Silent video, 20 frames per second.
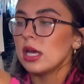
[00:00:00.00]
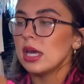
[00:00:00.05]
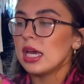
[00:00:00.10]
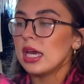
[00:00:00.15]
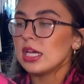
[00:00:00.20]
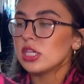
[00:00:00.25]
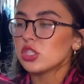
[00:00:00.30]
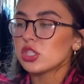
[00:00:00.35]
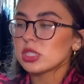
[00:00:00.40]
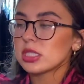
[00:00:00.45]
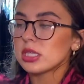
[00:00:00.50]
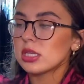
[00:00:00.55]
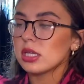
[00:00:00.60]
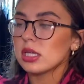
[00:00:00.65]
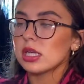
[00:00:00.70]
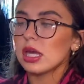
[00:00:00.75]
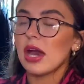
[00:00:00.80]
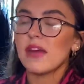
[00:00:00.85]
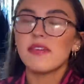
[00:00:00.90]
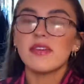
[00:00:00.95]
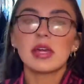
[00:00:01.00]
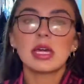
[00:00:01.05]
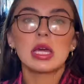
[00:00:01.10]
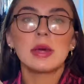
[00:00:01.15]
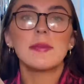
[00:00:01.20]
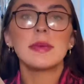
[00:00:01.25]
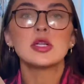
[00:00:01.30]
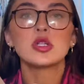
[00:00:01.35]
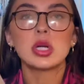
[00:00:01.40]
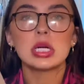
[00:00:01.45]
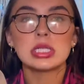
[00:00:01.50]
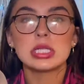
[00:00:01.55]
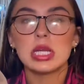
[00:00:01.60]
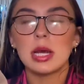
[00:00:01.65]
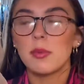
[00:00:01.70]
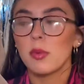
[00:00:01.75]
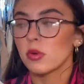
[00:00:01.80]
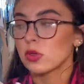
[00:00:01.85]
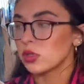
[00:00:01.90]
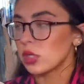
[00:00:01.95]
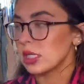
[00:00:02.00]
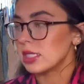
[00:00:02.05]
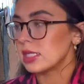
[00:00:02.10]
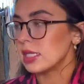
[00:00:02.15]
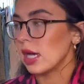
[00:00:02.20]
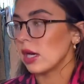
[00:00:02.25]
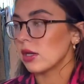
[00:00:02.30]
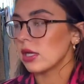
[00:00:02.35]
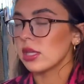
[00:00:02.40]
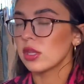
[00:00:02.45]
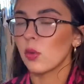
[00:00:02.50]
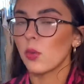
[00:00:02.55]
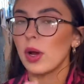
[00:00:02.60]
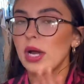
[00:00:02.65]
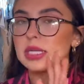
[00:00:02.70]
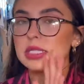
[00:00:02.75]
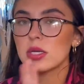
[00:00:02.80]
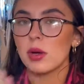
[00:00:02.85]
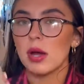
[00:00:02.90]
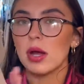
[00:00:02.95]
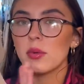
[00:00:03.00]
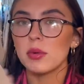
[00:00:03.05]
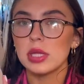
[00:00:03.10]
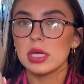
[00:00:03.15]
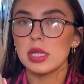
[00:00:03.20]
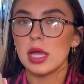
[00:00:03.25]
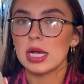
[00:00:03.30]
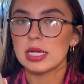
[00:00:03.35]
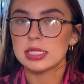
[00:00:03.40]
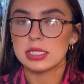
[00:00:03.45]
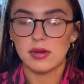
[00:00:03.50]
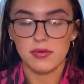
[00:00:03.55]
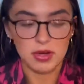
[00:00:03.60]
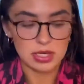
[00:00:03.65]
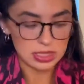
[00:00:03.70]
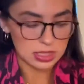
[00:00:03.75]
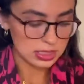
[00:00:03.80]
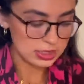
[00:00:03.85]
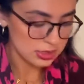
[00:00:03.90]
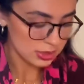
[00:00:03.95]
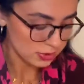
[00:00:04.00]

It's just, I feel like can be dressed up or dressed down either way. So I really like stuff like this.